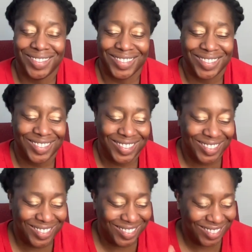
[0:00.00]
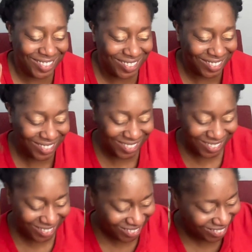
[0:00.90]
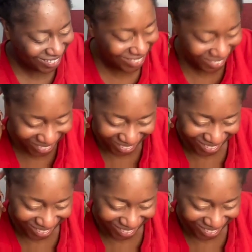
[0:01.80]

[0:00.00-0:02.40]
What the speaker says: No one is speaking in this clip.